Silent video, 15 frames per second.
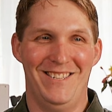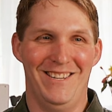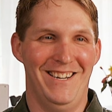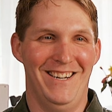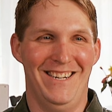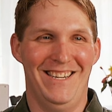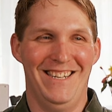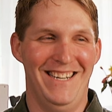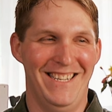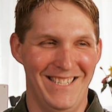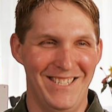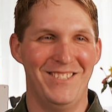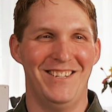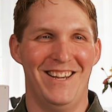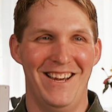
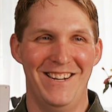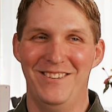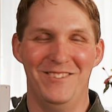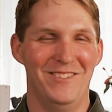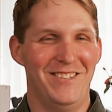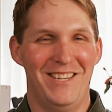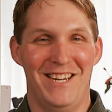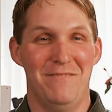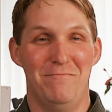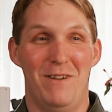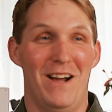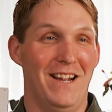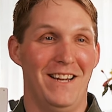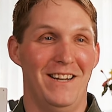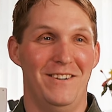I do it to get
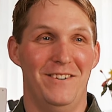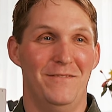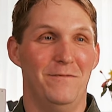back at her.